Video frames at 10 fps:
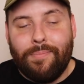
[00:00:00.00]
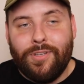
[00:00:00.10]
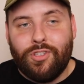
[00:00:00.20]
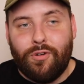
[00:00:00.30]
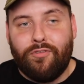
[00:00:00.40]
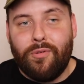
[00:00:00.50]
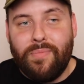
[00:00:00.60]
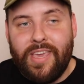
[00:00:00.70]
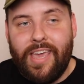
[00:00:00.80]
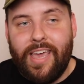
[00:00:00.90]
So for
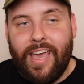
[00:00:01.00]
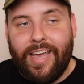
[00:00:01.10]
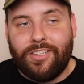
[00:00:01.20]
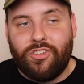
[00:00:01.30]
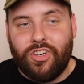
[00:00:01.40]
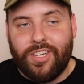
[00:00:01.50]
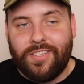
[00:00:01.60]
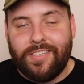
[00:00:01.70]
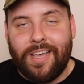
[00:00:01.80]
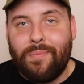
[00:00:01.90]
me, it's
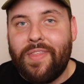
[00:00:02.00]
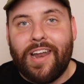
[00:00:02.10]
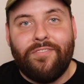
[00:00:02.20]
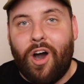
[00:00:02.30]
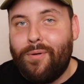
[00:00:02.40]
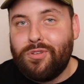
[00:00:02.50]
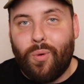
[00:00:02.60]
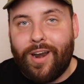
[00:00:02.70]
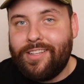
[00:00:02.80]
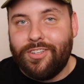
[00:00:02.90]
just something that I've always
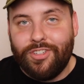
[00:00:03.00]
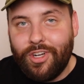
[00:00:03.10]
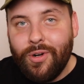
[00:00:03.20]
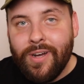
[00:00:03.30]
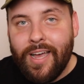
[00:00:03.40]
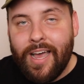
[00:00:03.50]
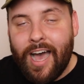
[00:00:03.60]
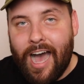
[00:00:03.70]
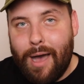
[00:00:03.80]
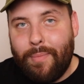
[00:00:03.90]
wanted to do.
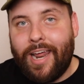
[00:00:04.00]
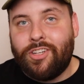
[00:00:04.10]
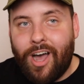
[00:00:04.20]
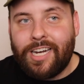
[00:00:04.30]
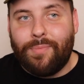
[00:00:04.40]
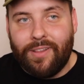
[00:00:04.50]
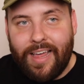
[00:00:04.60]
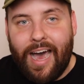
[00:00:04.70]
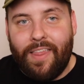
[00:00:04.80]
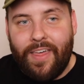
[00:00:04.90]
And I talked about
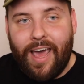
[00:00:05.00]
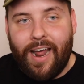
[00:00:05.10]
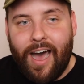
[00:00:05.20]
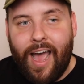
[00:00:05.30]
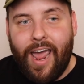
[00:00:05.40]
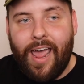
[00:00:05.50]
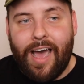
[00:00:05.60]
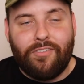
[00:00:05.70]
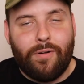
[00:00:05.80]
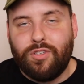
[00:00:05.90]
that I
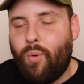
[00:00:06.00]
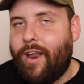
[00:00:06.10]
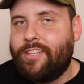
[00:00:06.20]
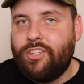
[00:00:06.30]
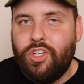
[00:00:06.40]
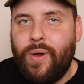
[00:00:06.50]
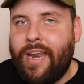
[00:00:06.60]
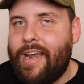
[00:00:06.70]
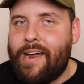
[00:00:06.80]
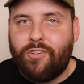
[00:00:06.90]
have always wanted to do
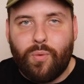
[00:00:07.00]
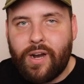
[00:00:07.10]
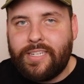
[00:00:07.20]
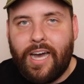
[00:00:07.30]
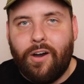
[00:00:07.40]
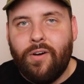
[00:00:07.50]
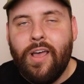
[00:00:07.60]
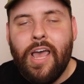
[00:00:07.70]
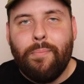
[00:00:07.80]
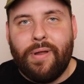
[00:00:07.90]
it. It never worked out.
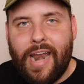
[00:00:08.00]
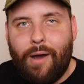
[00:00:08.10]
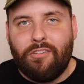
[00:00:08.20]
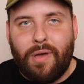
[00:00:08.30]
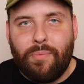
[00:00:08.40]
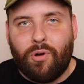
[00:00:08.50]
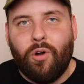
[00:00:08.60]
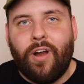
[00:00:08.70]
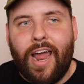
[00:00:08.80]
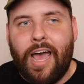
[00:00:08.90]
But now with my
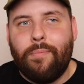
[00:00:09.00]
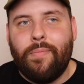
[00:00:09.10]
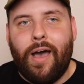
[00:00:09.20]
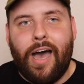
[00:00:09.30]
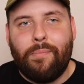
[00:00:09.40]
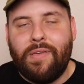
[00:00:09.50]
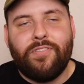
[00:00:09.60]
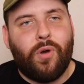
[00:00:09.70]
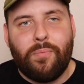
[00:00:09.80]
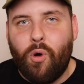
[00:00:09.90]
program,
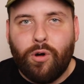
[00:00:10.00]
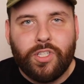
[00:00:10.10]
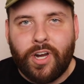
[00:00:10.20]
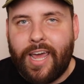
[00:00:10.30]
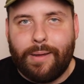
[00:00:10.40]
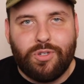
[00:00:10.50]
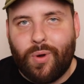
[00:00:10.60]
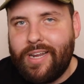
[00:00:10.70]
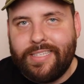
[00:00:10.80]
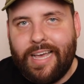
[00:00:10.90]
even though I'm older and I'm
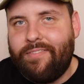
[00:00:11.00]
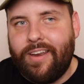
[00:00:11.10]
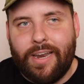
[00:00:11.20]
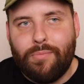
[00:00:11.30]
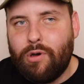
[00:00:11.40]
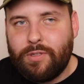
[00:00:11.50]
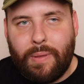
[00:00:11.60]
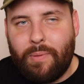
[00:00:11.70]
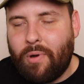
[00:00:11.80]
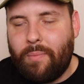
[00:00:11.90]
27 and most
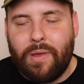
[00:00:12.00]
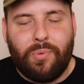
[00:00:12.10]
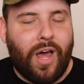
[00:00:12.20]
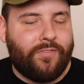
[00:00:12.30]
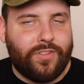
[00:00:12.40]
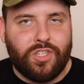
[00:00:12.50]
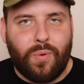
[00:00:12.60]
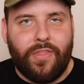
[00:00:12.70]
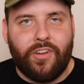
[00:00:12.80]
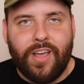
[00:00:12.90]
people probably apply for
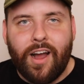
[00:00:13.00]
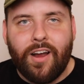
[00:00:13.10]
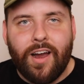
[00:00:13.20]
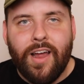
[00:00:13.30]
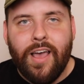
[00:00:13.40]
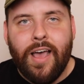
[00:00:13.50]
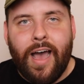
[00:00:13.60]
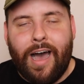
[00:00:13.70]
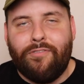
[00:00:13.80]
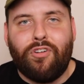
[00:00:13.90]
this when they're younger,
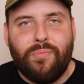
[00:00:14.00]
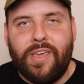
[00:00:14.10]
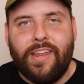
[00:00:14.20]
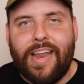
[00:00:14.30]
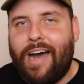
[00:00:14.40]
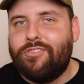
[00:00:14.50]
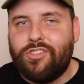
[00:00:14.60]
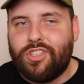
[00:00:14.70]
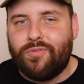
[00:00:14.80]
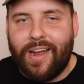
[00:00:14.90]
for me, now is
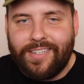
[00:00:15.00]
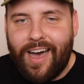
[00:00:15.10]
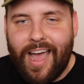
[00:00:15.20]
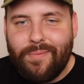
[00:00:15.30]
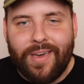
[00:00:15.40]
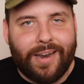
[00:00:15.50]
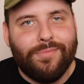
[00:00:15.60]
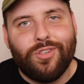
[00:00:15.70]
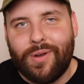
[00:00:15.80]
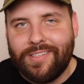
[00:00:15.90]
just the right time. And
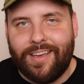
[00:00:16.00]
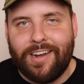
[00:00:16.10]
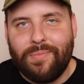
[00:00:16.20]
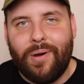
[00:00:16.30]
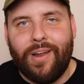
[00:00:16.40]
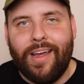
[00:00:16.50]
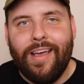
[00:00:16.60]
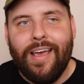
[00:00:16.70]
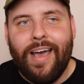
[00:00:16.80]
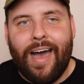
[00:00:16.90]
I'm so excited about it.
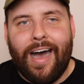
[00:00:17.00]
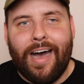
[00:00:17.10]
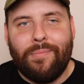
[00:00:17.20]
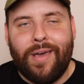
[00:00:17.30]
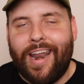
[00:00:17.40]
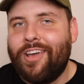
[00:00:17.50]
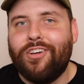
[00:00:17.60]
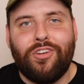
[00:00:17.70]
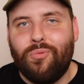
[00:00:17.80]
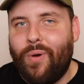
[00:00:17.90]
And I
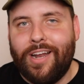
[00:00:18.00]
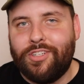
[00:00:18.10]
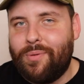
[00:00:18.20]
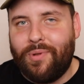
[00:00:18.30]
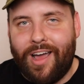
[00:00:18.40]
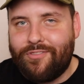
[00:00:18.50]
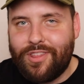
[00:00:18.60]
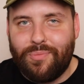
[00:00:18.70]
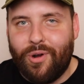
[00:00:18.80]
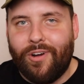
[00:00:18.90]
couldn't wait to apply
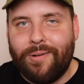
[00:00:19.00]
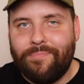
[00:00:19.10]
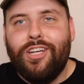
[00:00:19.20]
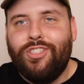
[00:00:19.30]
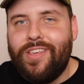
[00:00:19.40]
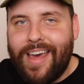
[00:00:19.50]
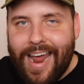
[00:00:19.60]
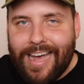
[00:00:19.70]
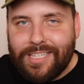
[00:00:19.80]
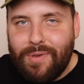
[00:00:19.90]
for the program. She
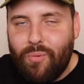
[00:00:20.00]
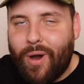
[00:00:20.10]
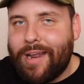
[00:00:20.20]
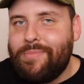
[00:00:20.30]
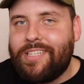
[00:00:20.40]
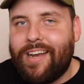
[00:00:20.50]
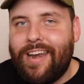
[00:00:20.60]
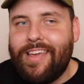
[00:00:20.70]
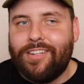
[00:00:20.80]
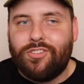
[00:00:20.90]
then asked me what I'm
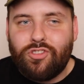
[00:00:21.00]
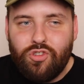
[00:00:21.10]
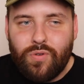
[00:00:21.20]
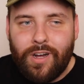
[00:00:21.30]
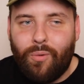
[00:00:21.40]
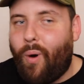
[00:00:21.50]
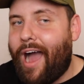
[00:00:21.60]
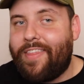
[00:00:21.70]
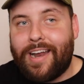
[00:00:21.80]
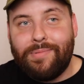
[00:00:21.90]
studying in school,
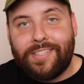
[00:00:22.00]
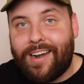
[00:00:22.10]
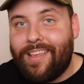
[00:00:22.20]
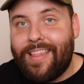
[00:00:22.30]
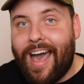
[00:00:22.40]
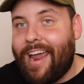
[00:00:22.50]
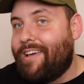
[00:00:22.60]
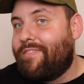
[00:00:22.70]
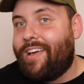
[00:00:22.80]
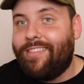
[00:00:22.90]
why that I'm studying
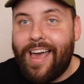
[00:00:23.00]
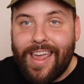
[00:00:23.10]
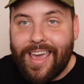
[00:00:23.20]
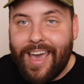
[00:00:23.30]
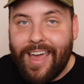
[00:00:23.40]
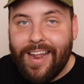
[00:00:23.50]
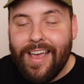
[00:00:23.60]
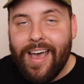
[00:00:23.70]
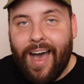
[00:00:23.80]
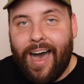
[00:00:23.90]
that, if I like it,
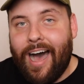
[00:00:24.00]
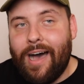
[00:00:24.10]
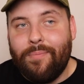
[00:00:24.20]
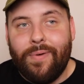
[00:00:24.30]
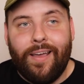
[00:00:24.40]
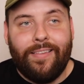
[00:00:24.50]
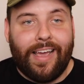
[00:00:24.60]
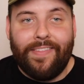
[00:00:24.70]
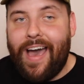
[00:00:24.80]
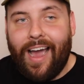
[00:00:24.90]

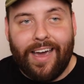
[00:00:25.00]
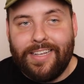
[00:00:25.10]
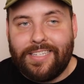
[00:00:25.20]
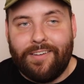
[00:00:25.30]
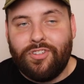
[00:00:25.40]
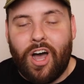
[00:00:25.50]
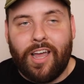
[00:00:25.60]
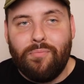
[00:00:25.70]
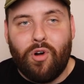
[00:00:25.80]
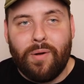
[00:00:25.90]
like, and that kind of stuff,
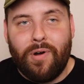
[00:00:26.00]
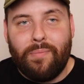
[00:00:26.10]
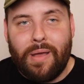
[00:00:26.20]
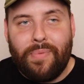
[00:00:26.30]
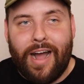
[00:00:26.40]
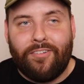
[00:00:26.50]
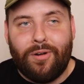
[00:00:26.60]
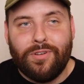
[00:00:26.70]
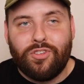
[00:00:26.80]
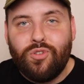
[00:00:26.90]
talking more about my
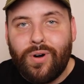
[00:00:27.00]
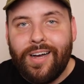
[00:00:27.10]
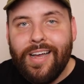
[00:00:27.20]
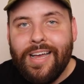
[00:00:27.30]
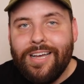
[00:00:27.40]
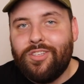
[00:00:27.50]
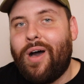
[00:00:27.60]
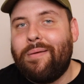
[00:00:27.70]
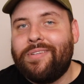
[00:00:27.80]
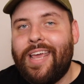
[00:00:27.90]
background with school.
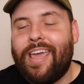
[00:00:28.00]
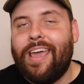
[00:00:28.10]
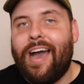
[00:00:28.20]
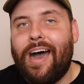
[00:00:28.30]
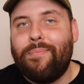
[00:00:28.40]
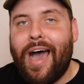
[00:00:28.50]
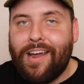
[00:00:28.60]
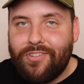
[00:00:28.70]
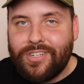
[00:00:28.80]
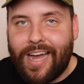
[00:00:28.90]
So I'm taking
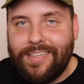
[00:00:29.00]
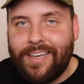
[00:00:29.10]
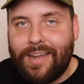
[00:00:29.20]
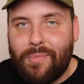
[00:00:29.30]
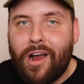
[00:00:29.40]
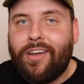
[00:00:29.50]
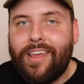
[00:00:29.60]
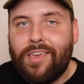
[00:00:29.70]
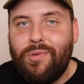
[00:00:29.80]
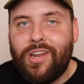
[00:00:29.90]
advertising and
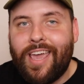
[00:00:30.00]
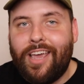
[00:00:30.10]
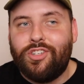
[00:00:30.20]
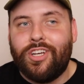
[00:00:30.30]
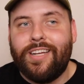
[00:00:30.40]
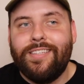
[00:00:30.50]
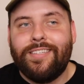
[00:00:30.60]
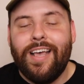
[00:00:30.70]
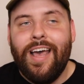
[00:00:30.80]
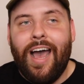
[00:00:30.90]
marketing
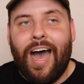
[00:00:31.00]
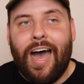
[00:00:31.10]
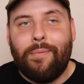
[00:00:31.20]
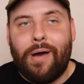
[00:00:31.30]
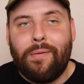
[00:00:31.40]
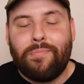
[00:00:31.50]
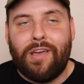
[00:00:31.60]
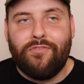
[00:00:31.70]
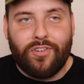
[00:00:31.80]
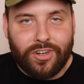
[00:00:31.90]
communications. I'm in
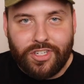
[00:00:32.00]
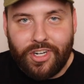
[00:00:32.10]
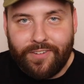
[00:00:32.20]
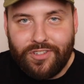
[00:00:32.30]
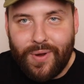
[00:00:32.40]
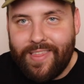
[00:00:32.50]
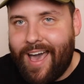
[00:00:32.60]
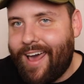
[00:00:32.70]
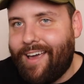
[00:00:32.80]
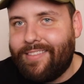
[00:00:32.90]
my first year of doing
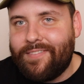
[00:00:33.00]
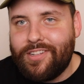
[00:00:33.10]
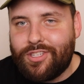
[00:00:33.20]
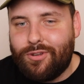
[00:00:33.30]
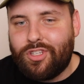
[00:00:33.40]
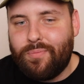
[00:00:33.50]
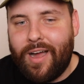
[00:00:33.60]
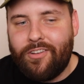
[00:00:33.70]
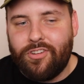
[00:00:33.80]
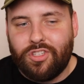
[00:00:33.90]
that. I love it so
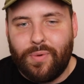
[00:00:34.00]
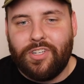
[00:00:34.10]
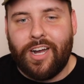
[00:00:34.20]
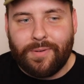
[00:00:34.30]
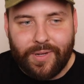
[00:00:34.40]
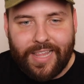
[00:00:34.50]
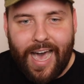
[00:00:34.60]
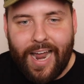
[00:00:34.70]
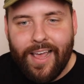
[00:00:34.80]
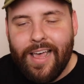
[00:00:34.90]
much. So we talked about
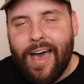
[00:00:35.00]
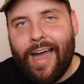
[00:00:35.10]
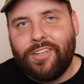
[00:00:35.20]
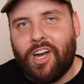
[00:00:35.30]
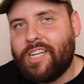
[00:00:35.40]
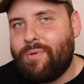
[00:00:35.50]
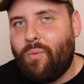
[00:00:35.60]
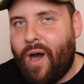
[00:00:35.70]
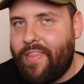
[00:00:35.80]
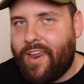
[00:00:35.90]
that. I talked
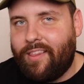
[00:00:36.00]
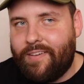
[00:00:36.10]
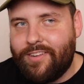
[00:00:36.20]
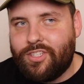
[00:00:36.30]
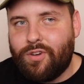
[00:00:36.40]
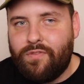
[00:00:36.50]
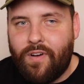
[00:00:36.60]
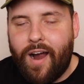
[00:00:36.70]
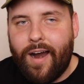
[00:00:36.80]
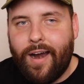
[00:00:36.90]
about why that I love it so
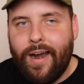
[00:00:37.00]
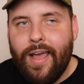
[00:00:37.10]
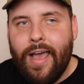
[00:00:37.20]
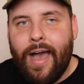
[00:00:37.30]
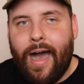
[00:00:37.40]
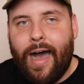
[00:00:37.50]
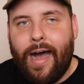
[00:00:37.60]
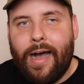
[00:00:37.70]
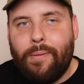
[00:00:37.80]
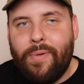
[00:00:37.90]
far.
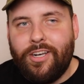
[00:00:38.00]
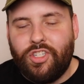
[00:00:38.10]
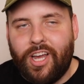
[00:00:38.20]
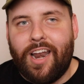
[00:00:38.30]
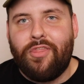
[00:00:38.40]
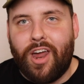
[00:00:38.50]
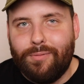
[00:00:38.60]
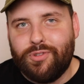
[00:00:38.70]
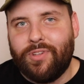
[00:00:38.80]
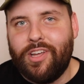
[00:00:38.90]
And she kind of thought
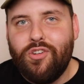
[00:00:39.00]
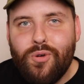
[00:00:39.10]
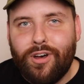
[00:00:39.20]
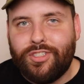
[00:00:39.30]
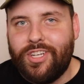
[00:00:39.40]
it was really cool.